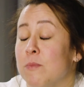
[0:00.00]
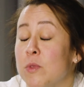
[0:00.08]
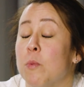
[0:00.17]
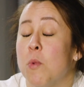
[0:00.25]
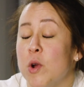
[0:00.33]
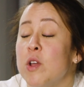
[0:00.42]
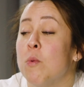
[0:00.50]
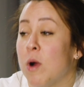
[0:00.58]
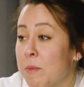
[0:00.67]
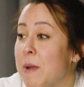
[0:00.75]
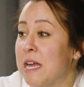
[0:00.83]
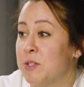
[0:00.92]
The more you
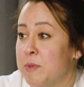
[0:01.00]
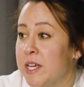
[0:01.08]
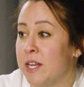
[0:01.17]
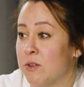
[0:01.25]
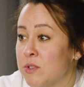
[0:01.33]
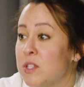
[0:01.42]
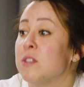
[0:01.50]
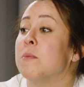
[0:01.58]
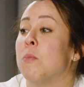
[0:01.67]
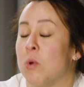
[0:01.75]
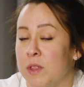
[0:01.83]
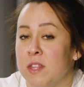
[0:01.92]
work mashed potatoes, the
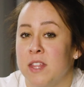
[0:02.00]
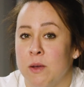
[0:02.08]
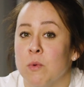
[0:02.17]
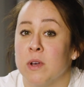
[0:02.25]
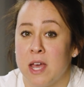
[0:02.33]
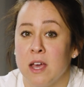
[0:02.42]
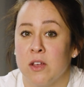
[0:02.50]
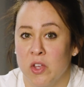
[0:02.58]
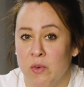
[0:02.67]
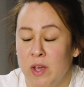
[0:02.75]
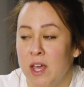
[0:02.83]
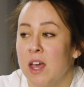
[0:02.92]
more that they will get
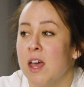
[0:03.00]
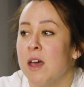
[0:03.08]
gluey.